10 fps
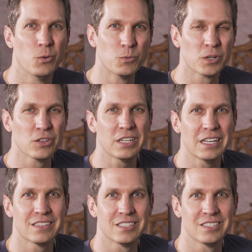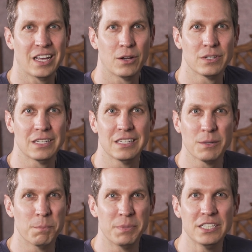When we're looking at the sound,
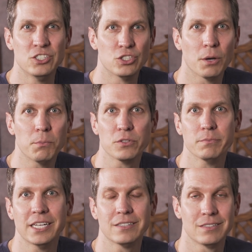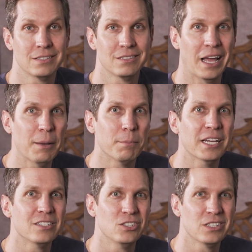it's a big jumbled mess, and at
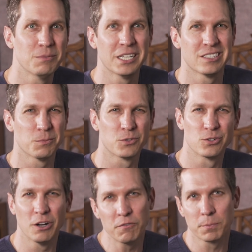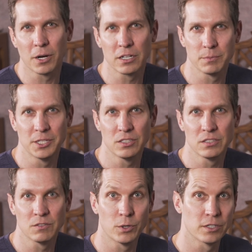best you can make some rough
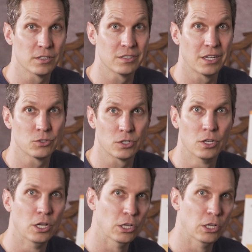approximations of whether the sounds are